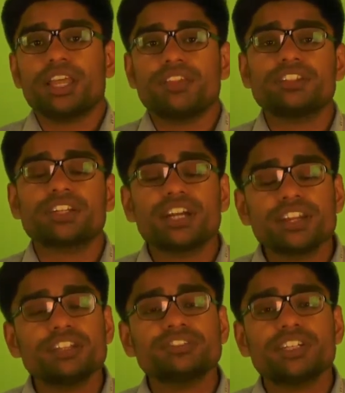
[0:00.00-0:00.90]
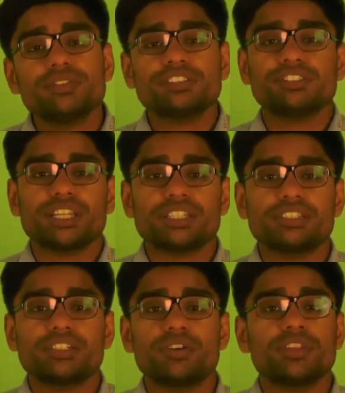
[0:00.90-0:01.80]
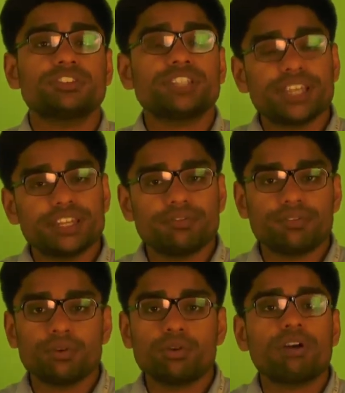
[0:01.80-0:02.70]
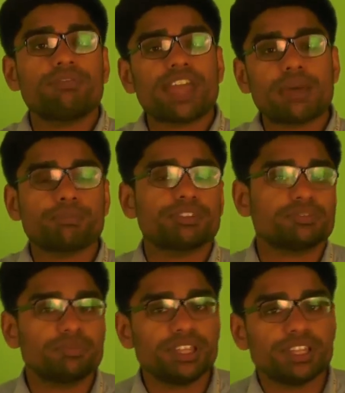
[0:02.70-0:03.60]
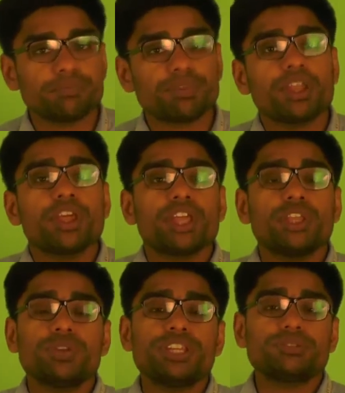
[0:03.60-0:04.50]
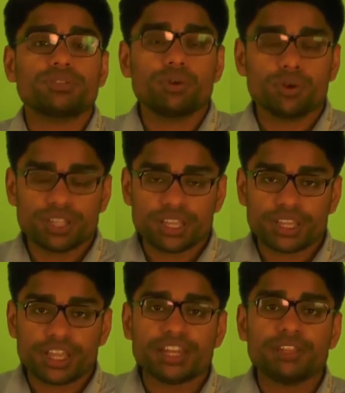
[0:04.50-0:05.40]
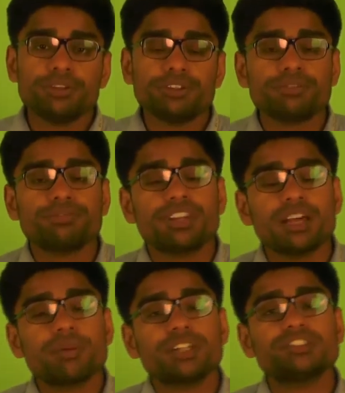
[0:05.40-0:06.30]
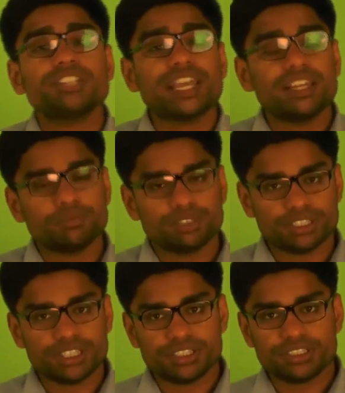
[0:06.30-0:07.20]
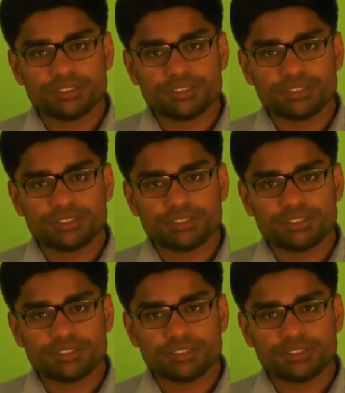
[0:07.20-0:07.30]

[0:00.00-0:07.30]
There's a career service center on the second floor of campus B. You need to go there and you need to fill up a sign-up sheet.